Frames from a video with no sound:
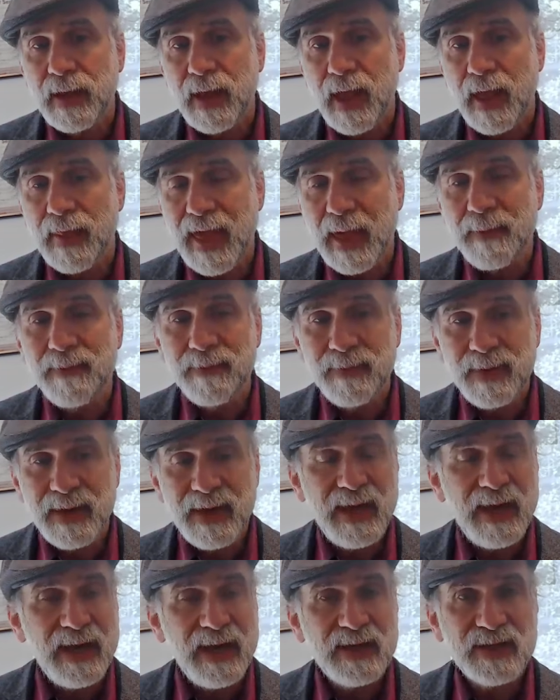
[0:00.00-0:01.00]
And that
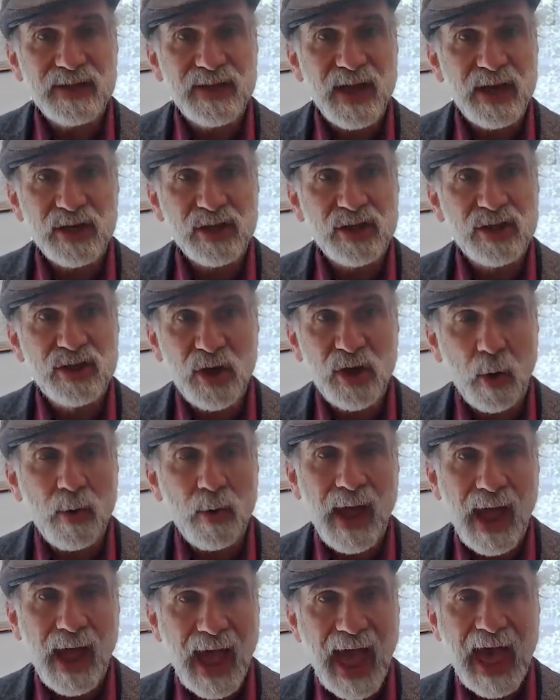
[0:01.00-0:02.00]
means they just
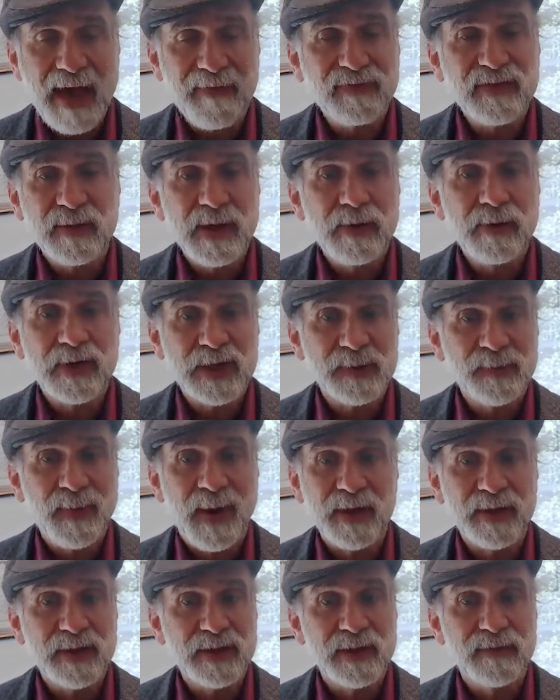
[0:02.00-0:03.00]
don't have to be
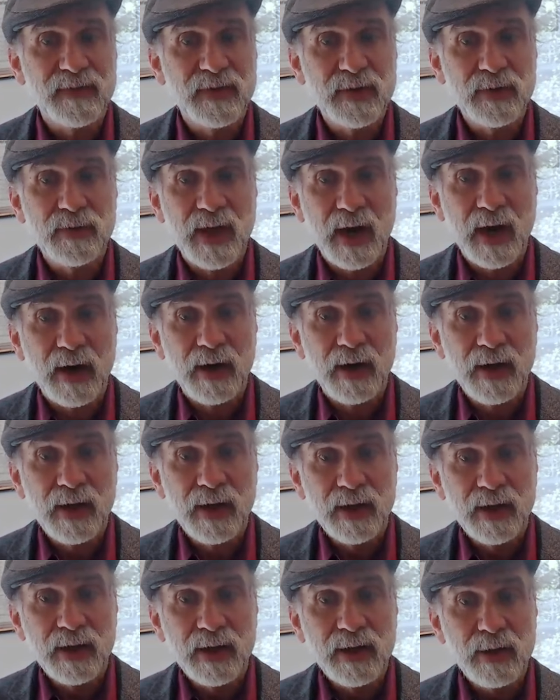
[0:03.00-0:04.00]
responsive to their
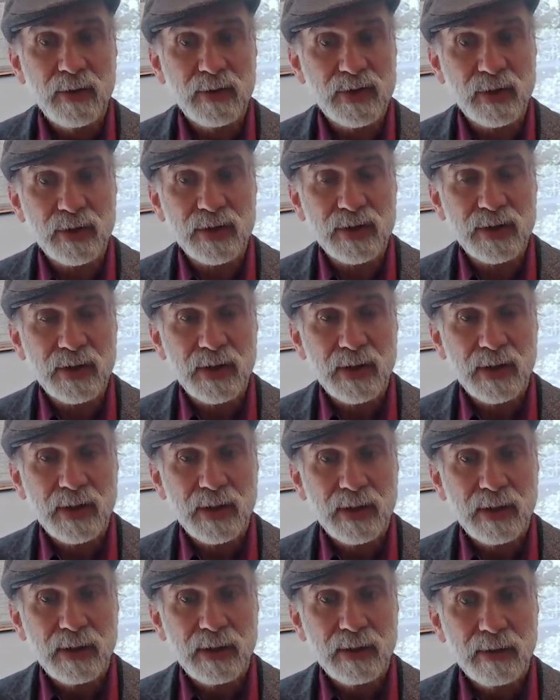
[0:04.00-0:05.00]
users
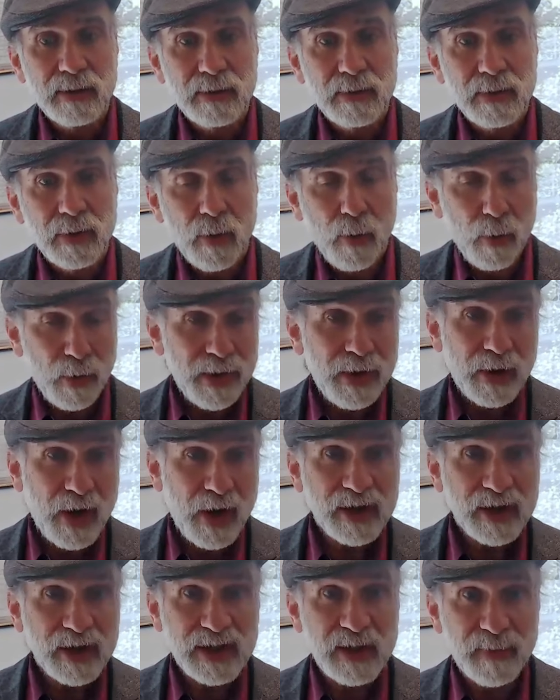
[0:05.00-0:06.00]
or their
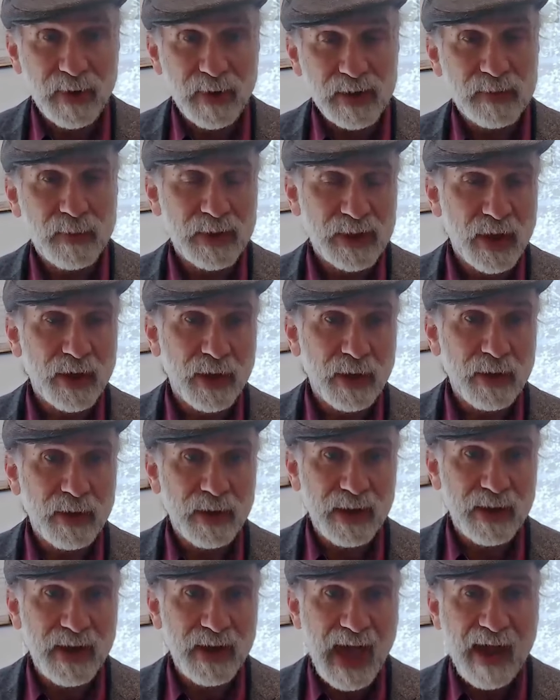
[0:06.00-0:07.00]
customers, which are the,
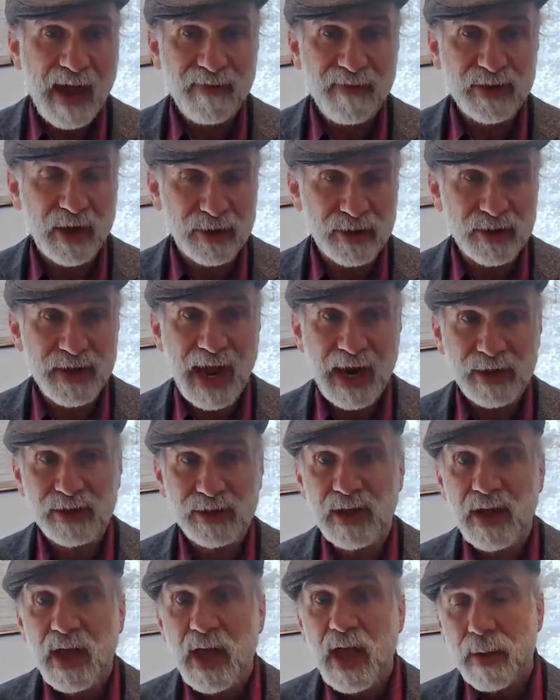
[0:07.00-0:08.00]
the, the advertisers
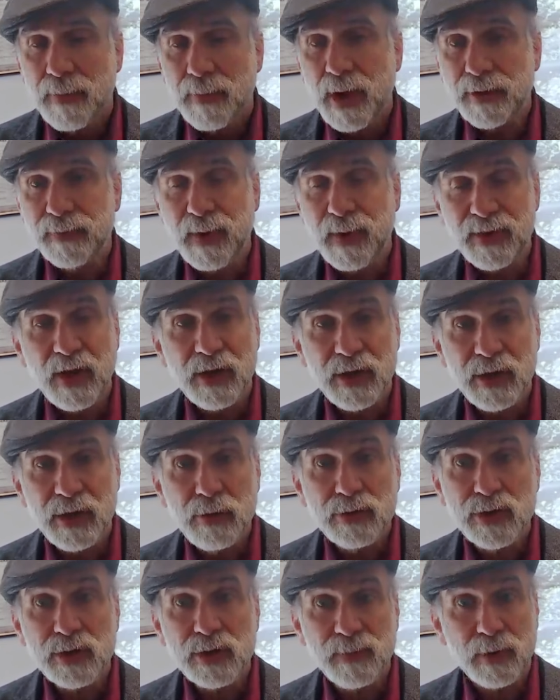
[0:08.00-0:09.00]
actually, but, but their
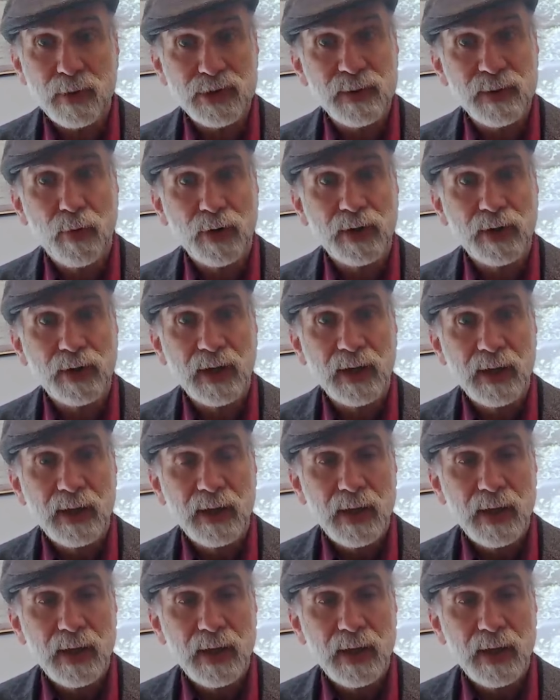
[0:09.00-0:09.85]
users most importantly.